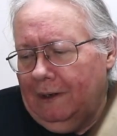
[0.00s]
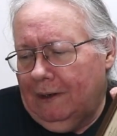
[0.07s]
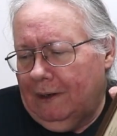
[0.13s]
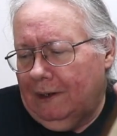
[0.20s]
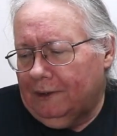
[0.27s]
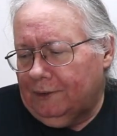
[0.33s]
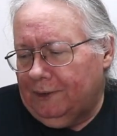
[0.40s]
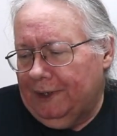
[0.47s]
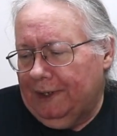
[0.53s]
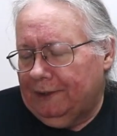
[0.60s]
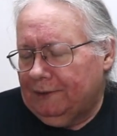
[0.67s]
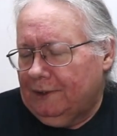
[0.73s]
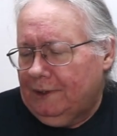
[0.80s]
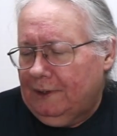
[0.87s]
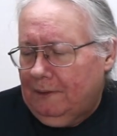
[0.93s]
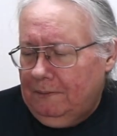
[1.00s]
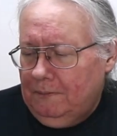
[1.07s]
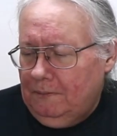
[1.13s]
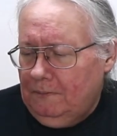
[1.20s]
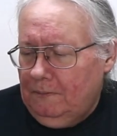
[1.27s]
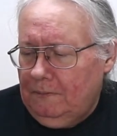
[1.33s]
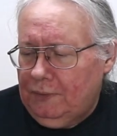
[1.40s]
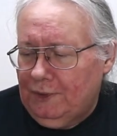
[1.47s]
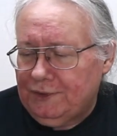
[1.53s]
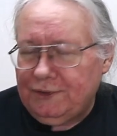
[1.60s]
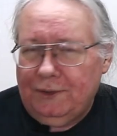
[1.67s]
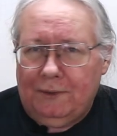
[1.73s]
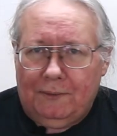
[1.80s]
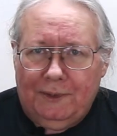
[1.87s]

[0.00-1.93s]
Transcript: honoring the person who